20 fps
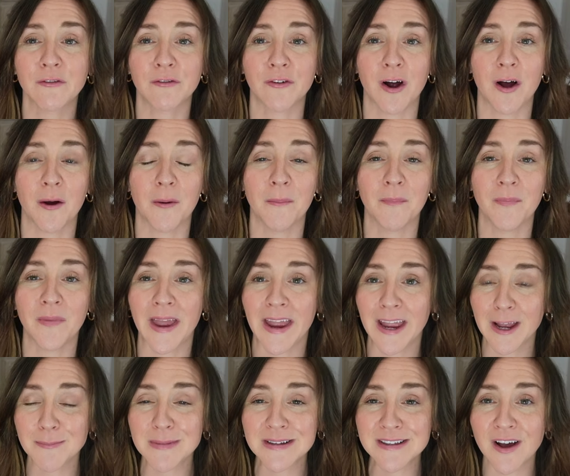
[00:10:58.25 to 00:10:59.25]
from
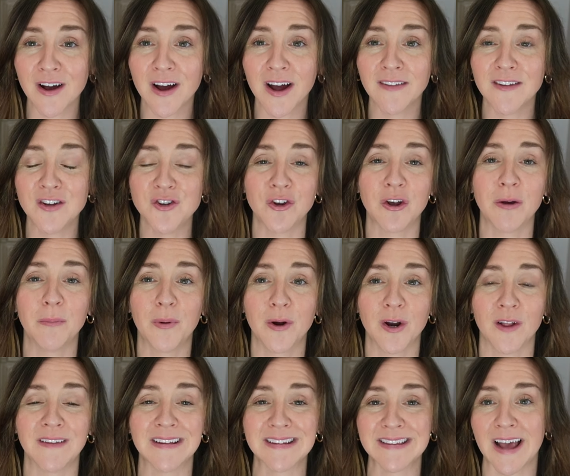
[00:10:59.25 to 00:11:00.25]
Amazon that you can put
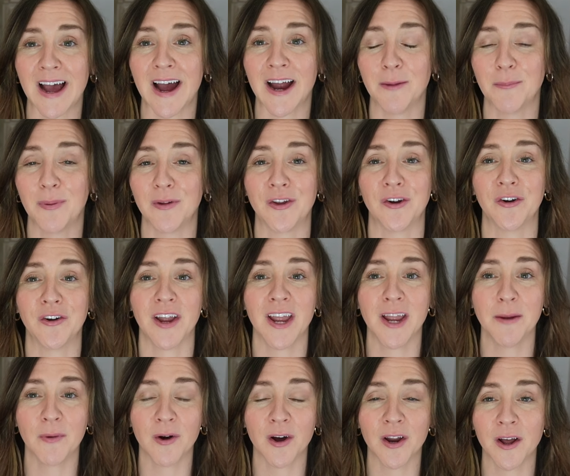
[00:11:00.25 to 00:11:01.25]
on the side and put their
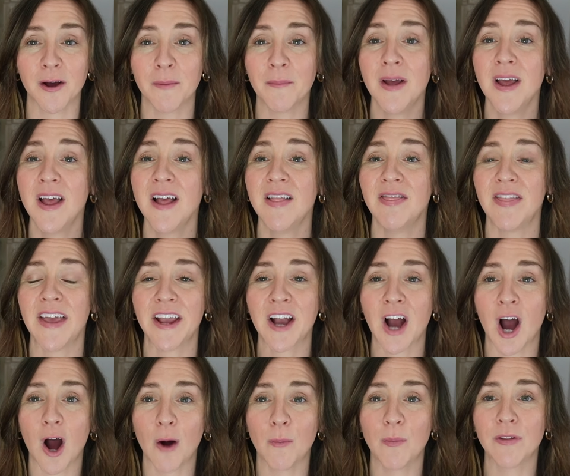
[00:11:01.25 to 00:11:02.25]
name on them. They
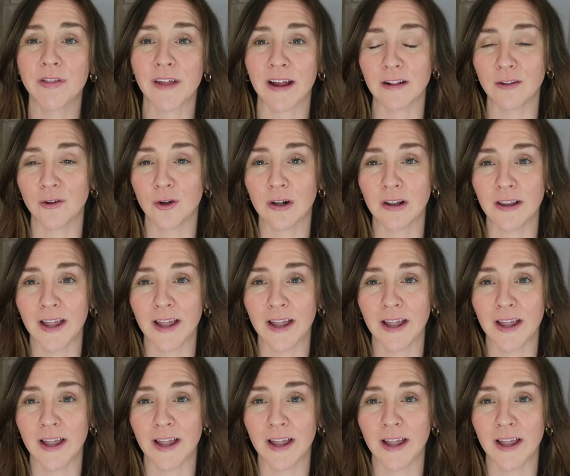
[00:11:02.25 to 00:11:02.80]
come with like little